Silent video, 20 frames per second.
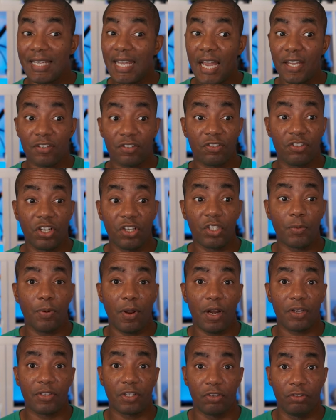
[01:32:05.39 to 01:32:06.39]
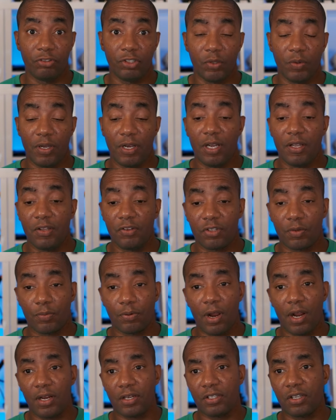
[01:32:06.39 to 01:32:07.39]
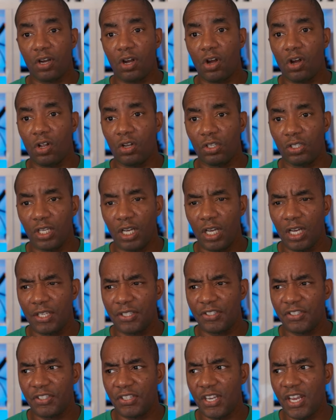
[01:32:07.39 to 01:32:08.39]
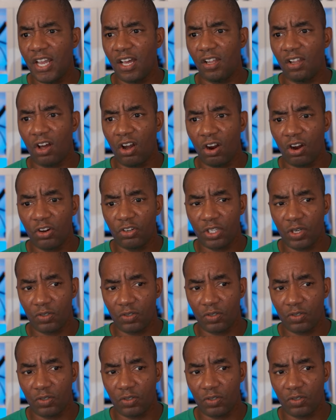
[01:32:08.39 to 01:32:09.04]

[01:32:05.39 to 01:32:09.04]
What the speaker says: Yes, there's tons of products that'll do it. There's a product called CLR.